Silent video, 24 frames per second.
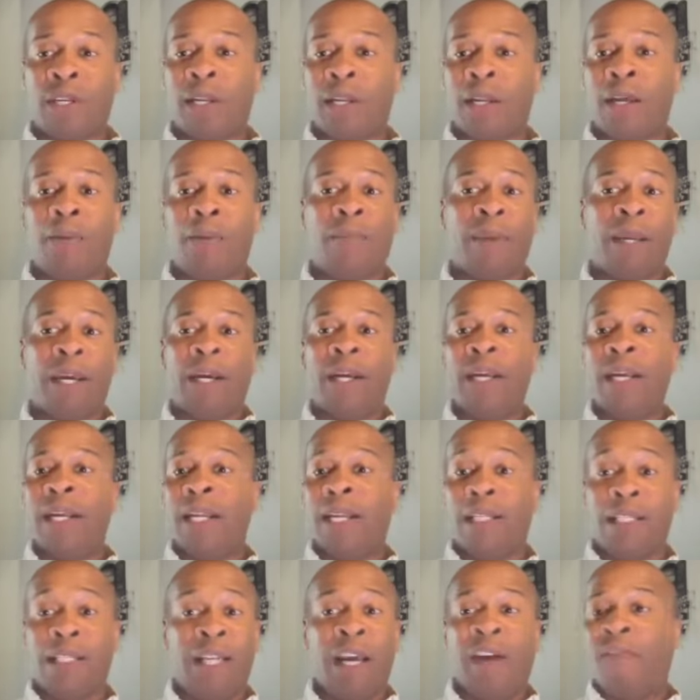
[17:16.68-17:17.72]
Colombia
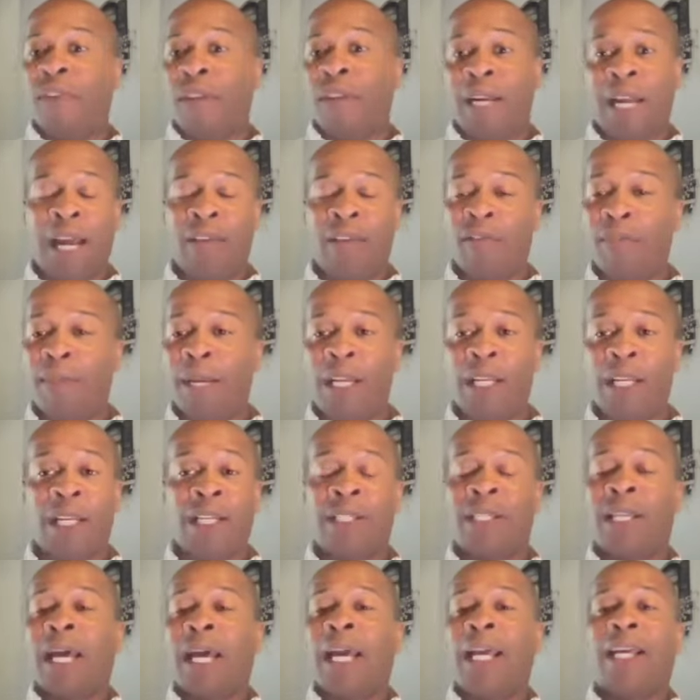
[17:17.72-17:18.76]
and definitely not even, but
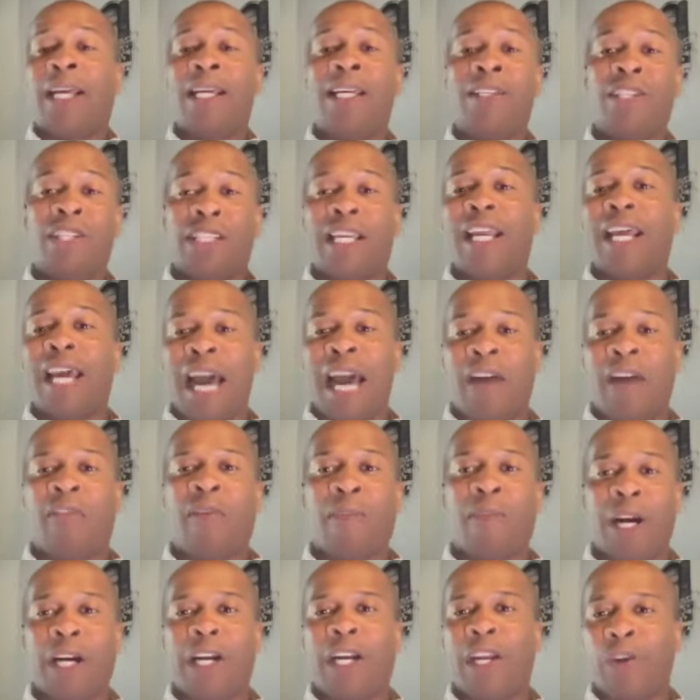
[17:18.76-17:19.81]
it's like just getting out of
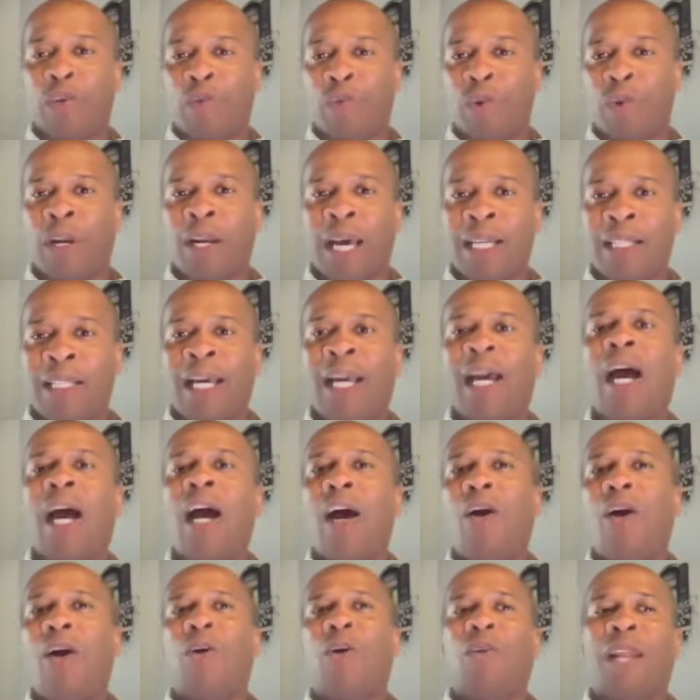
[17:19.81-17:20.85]
America, you realize like,
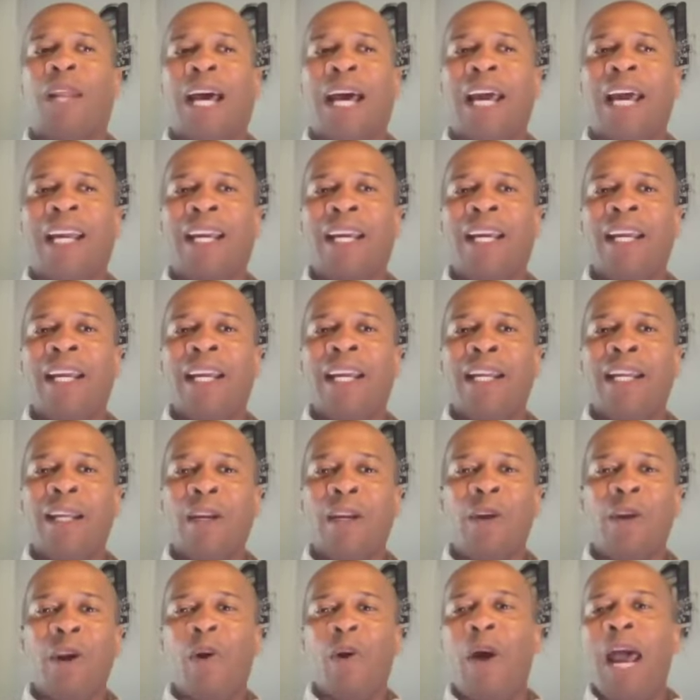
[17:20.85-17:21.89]
oh, like
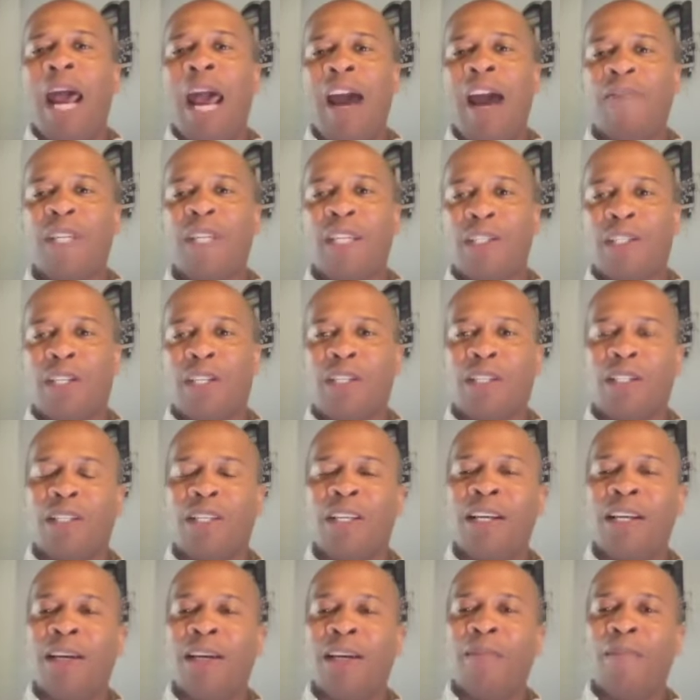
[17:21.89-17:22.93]
you don't have to
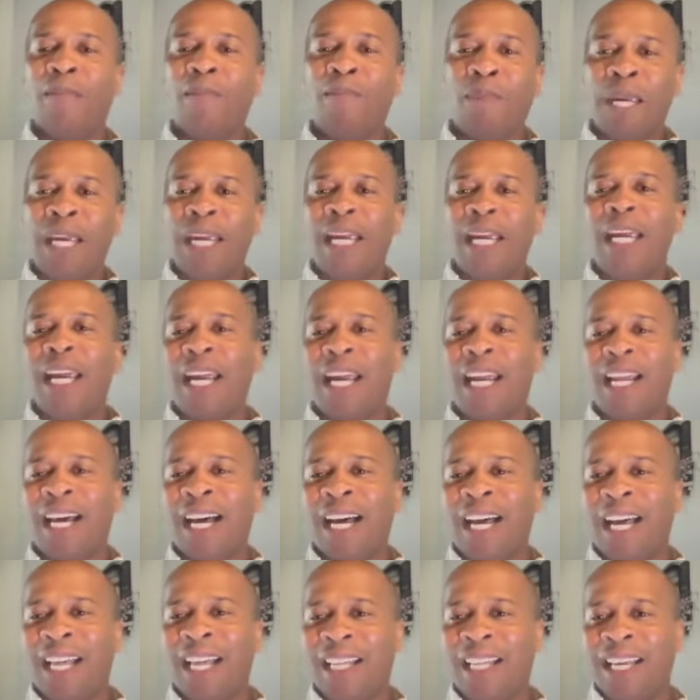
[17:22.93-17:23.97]
just be
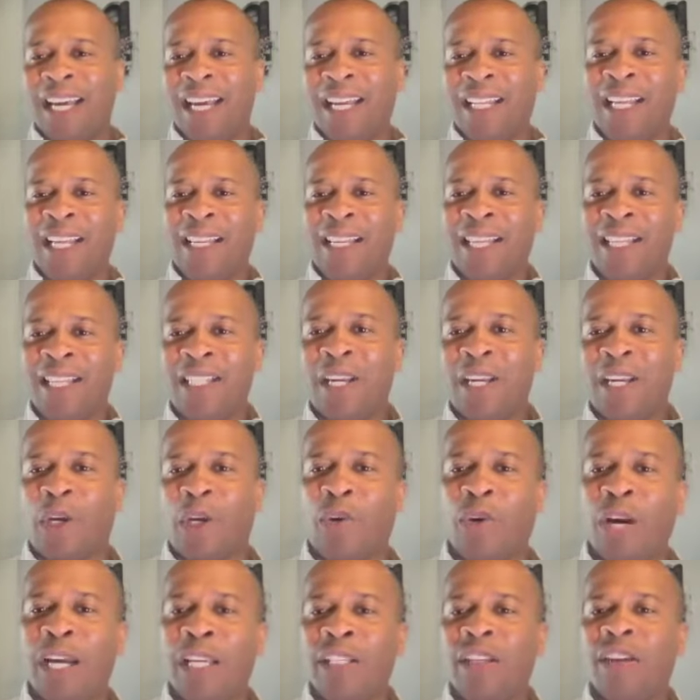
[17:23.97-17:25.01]
uh, in, in this
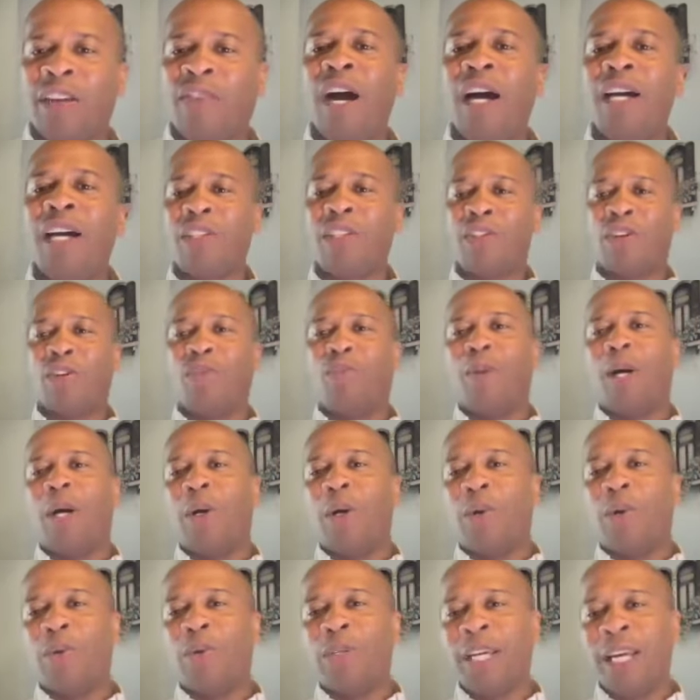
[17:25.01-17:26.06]
aggressive hustle
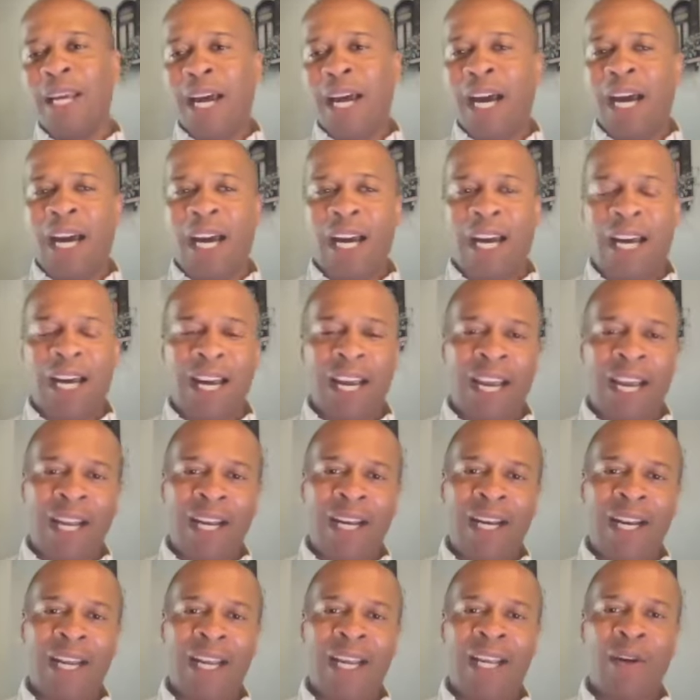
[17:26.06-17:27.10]
mode uh,
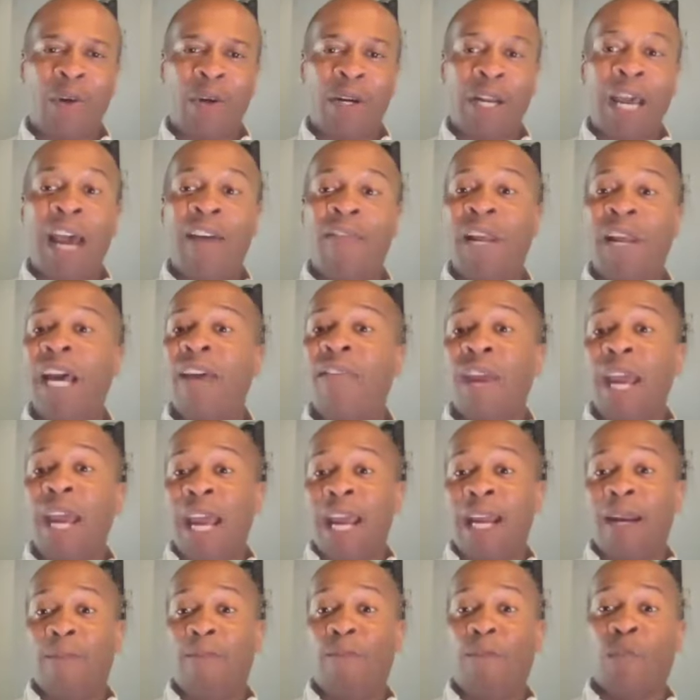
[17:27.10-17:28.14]
in, in order to have life.
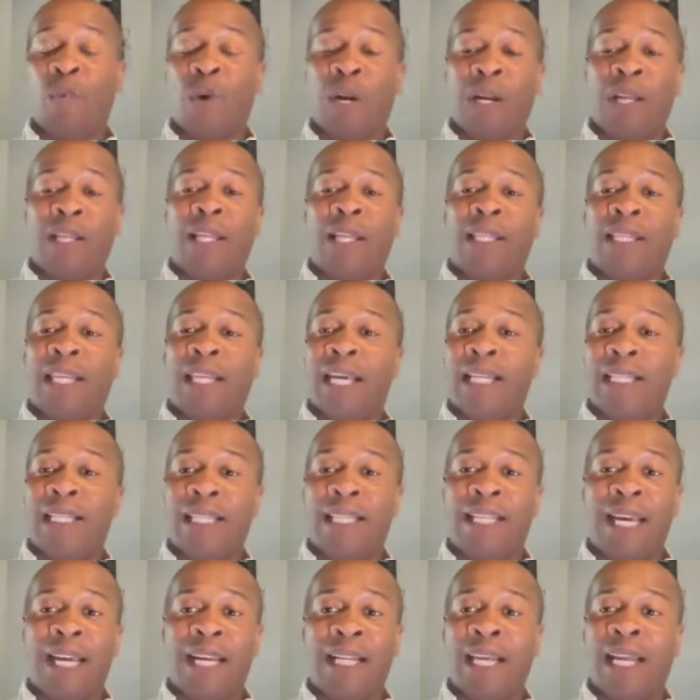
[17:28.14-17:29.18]
And one of the things
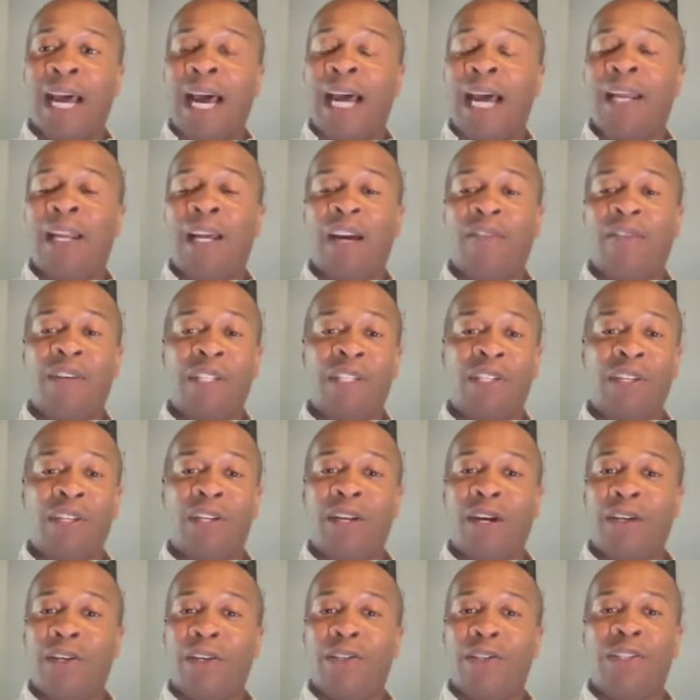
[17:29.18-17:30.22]
that that I love is, you
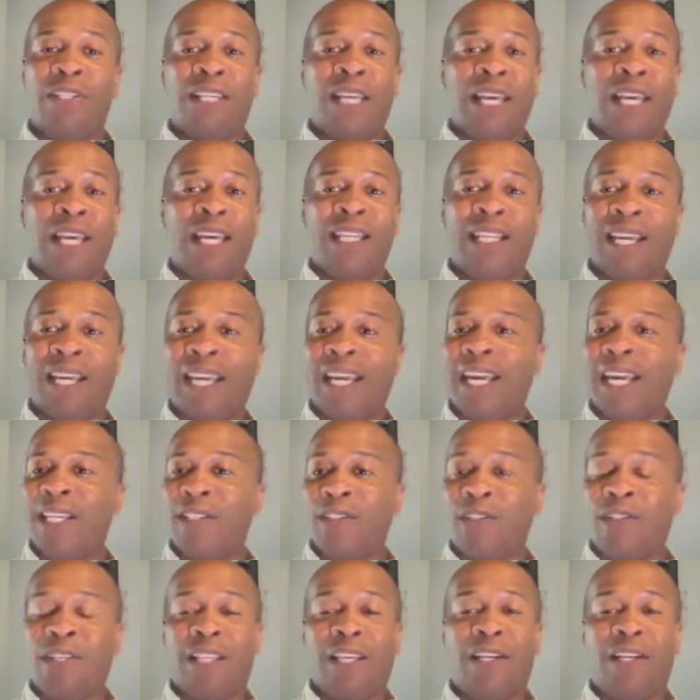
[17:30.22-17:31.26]
know, you see the kids,
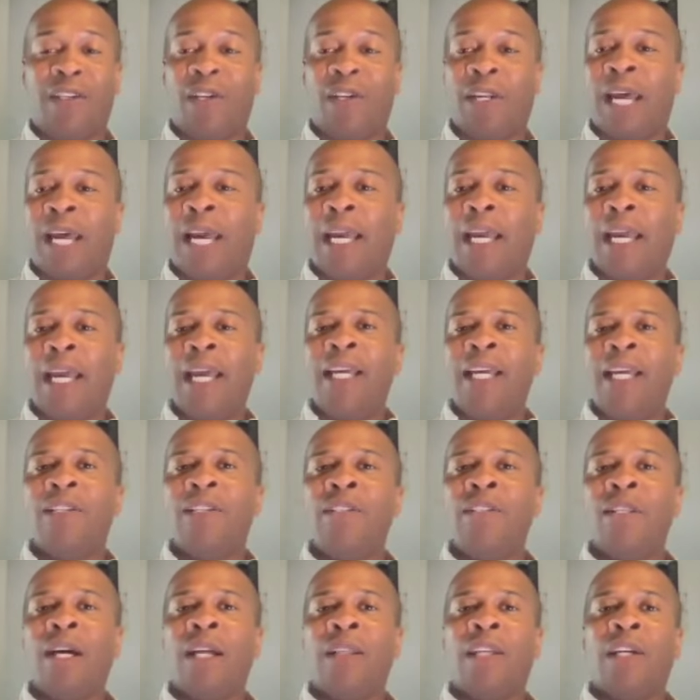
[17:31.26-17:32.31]
you see the adult, like
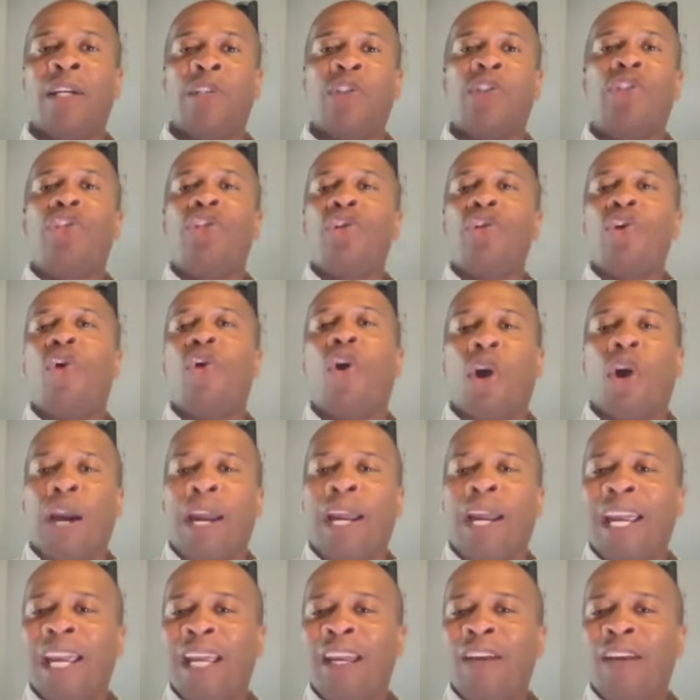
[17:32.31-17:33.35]
the
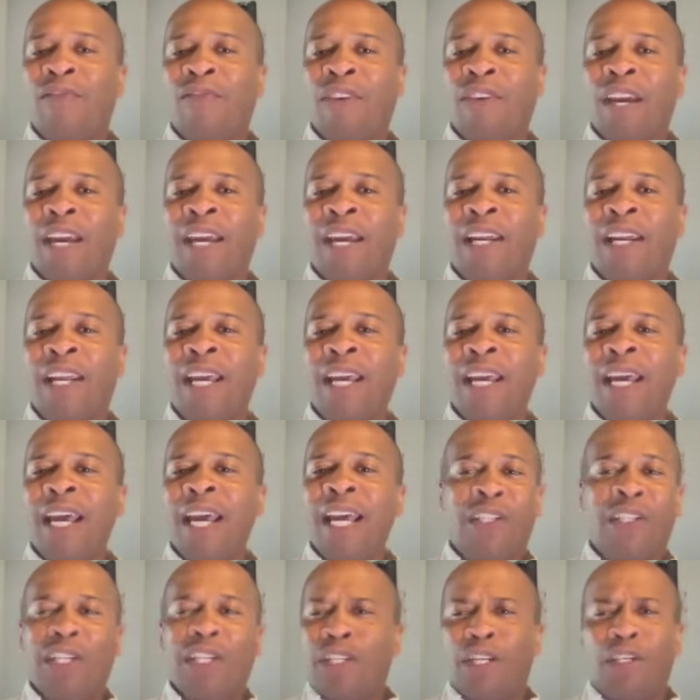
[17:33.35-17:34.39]
joy even,
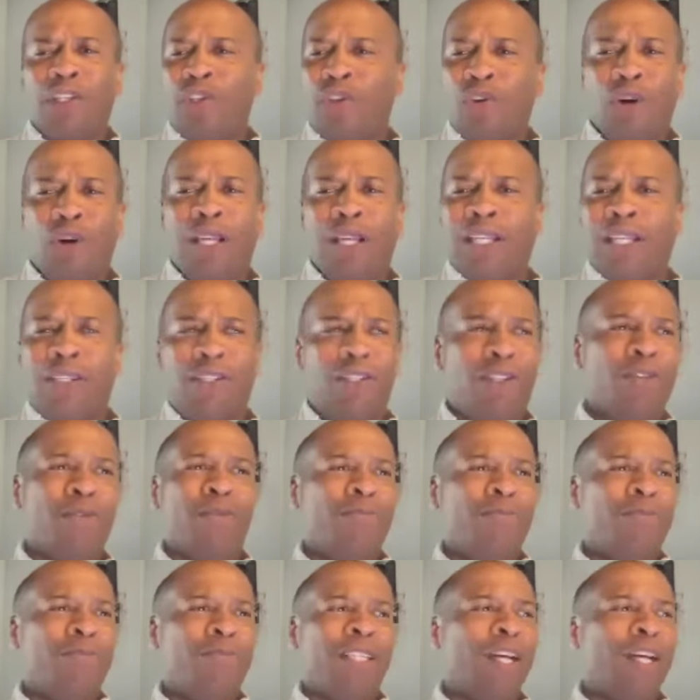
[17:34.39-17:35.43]
it's just a joy that
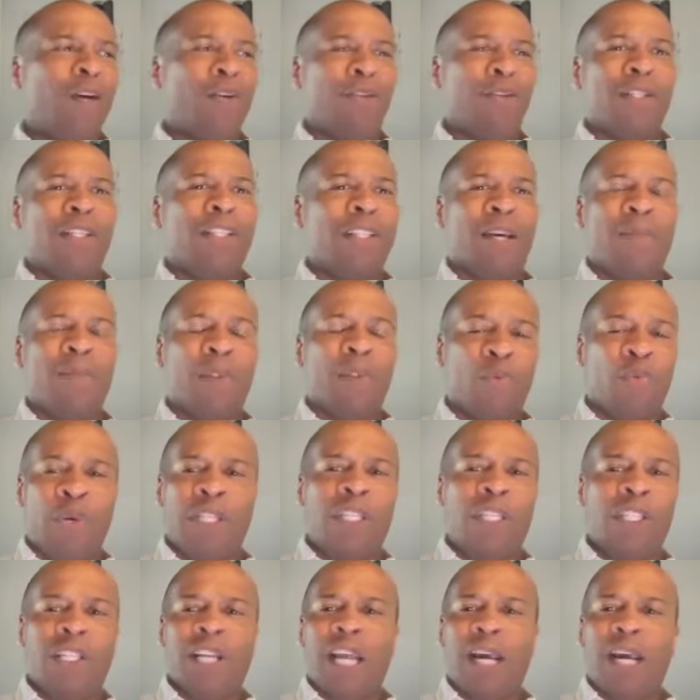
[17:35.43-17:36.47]
you go to some of the
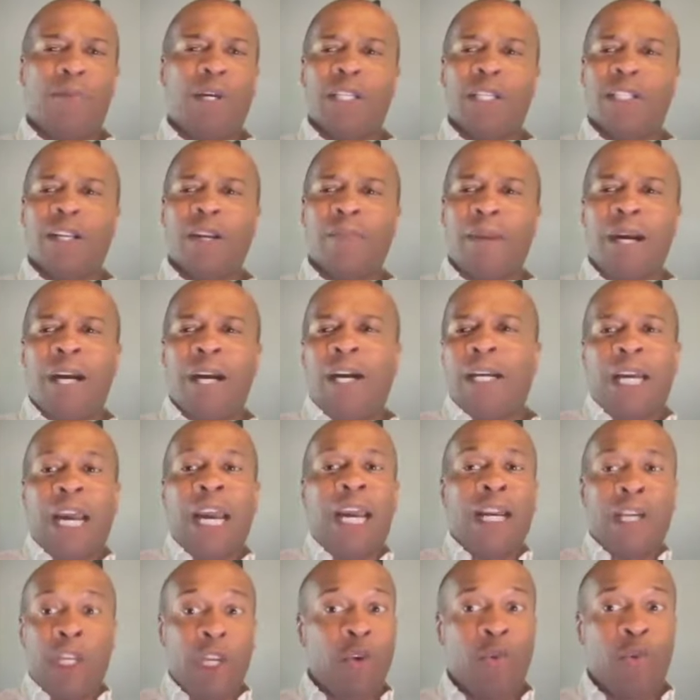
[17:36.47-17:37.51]
richest neighborhoods in America
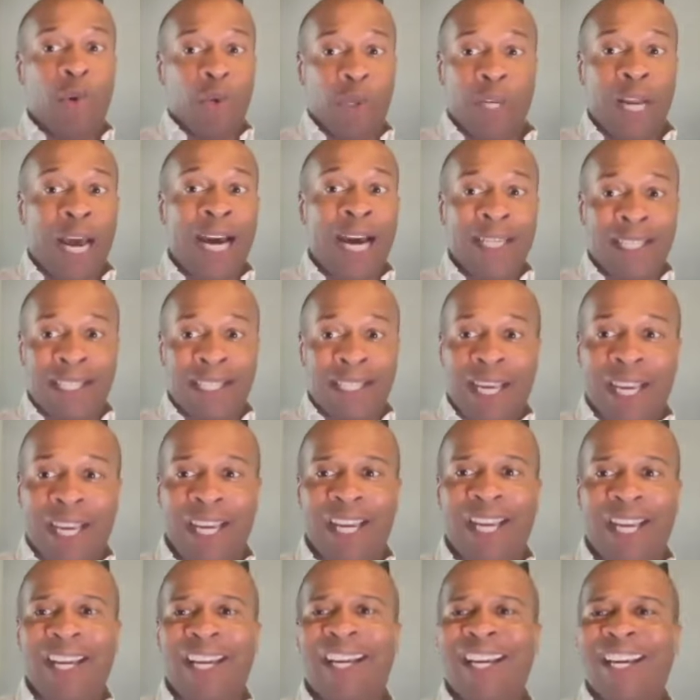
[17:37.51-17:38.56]
and you will not see.
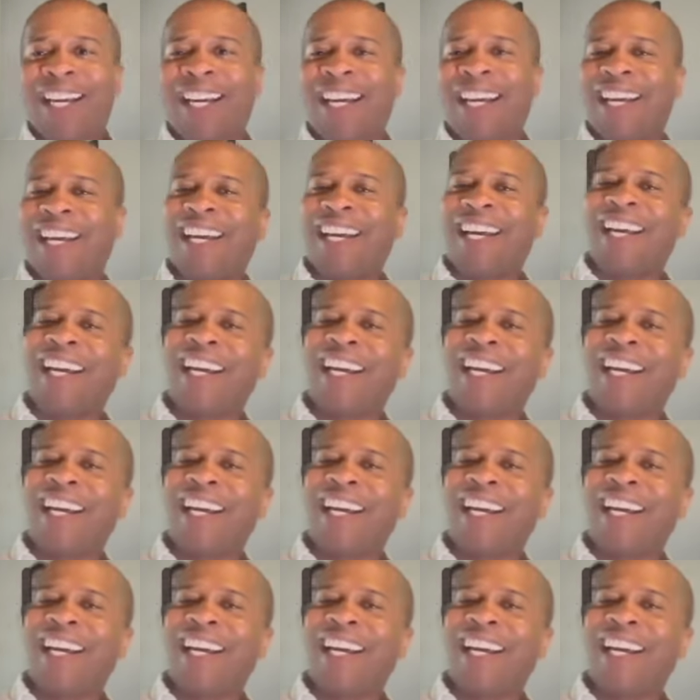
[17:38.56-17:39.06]
Yep.